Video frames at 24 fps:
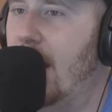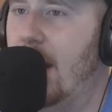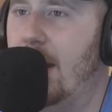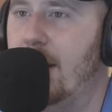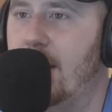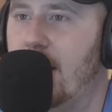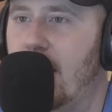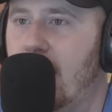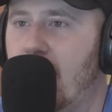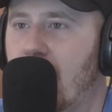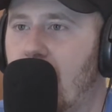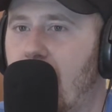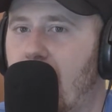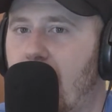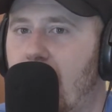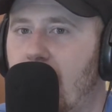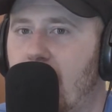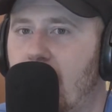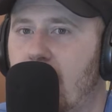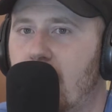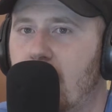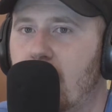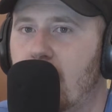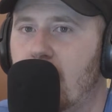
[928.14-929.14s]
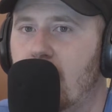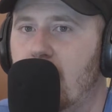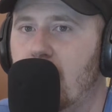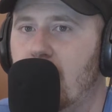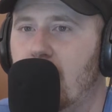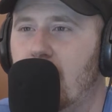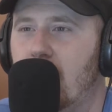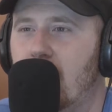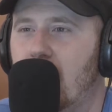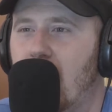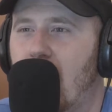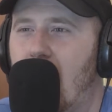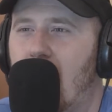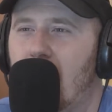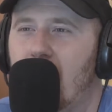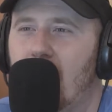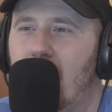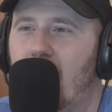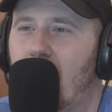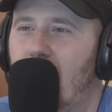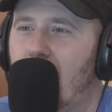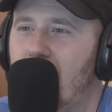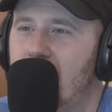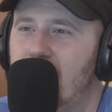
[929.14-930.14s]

and then like, I don't know.